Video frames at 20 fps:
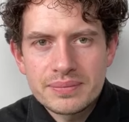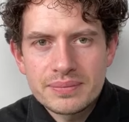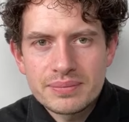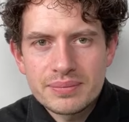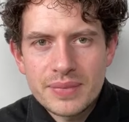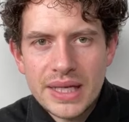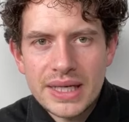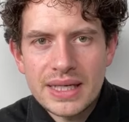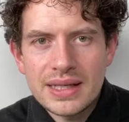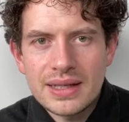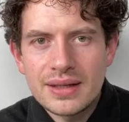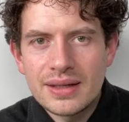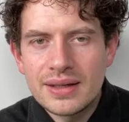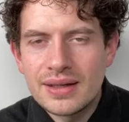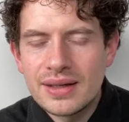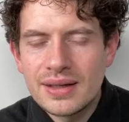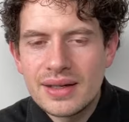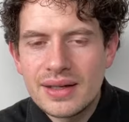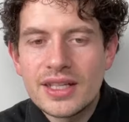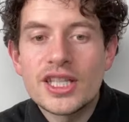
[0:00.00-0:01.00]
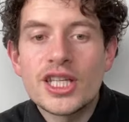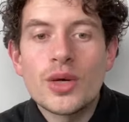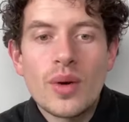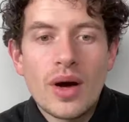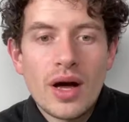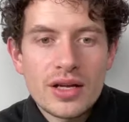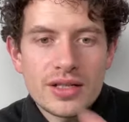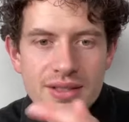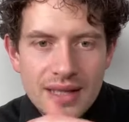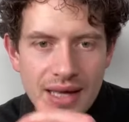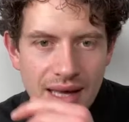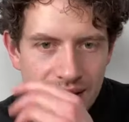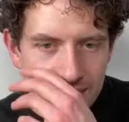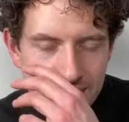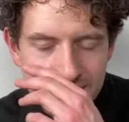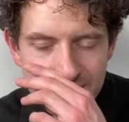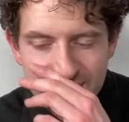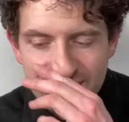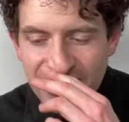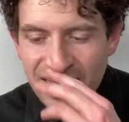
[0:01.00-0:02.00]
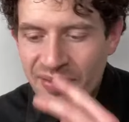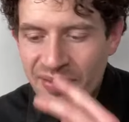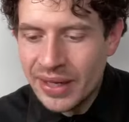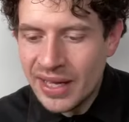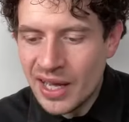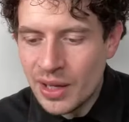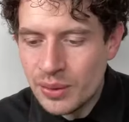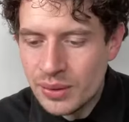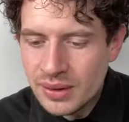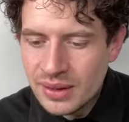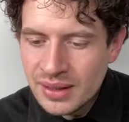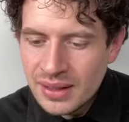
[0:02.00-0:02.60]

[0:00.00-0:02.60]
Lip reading: many, you asked that, there we go.